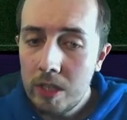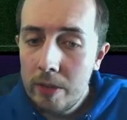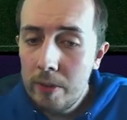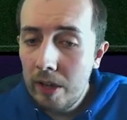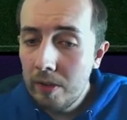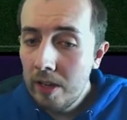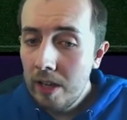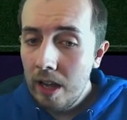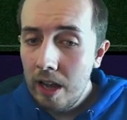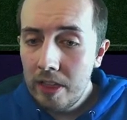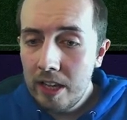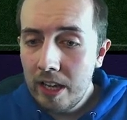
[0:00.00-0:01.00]
we go.
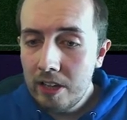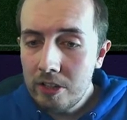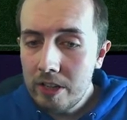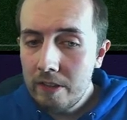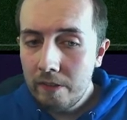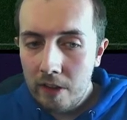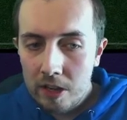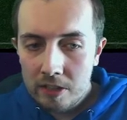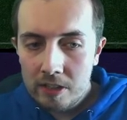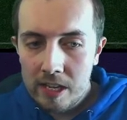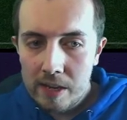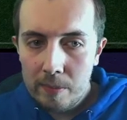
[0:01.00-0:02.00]
I think actually the
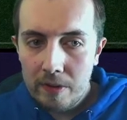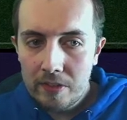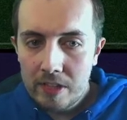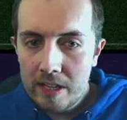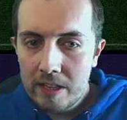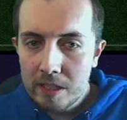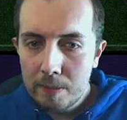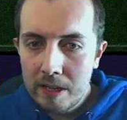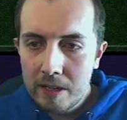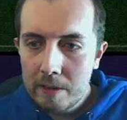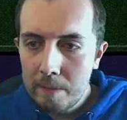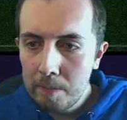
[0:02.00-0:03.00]
first team we've seen that's
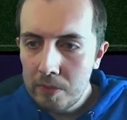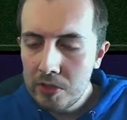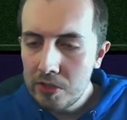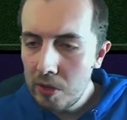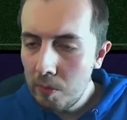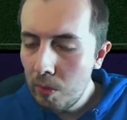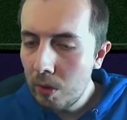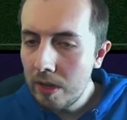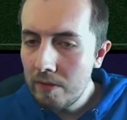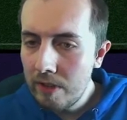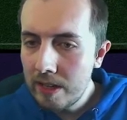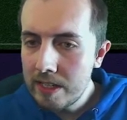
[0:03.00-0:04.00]
been somewhat
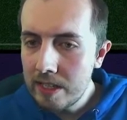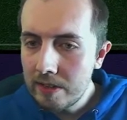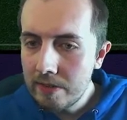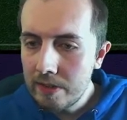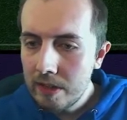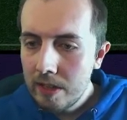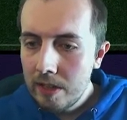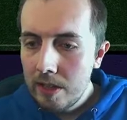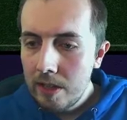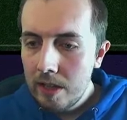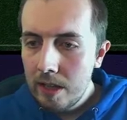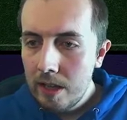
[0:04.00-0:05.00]
inventive.
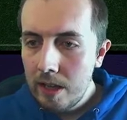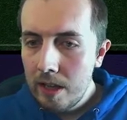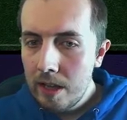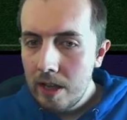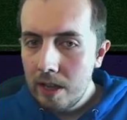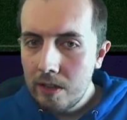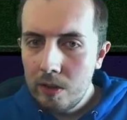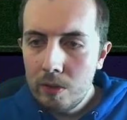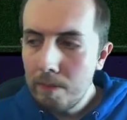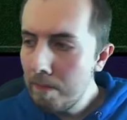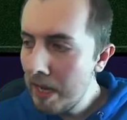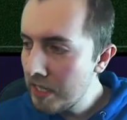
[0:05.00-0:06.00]
Not
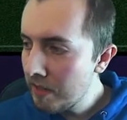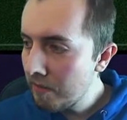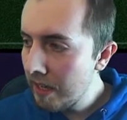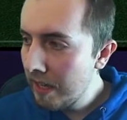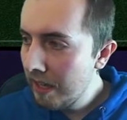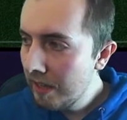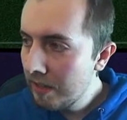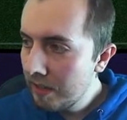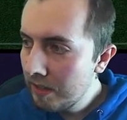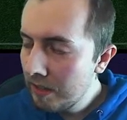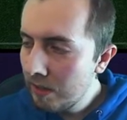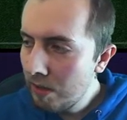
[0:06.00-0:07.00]
massively.
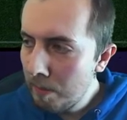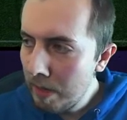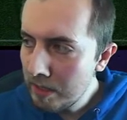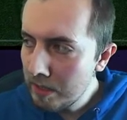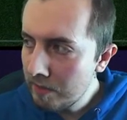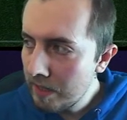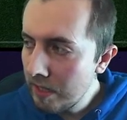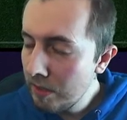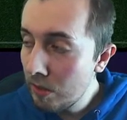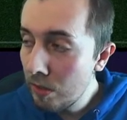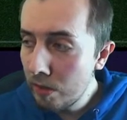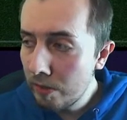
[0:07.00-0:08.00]
Not massively. It's
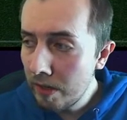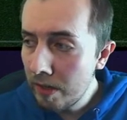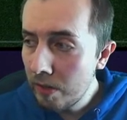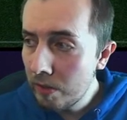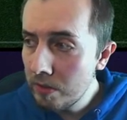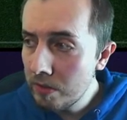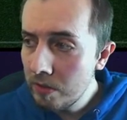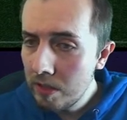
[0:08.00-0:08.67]
got a lot of icons.